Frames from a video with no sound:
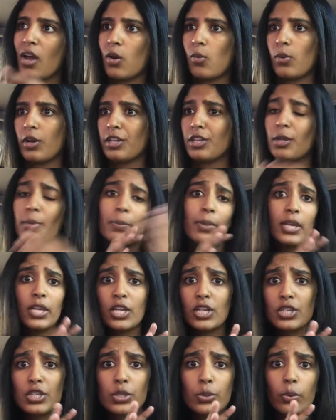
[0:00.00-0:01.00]
what your
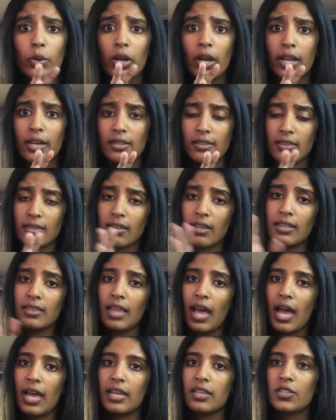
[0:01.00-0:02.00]
peers do or anything like
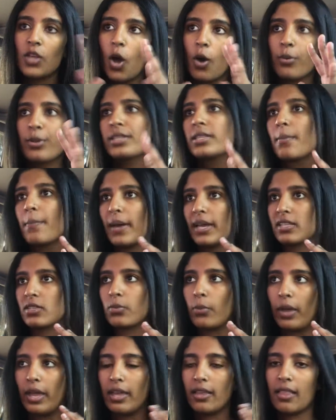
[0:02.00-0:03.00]
that is always the
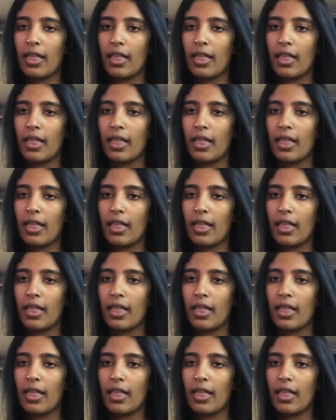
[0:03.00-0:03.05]
best way.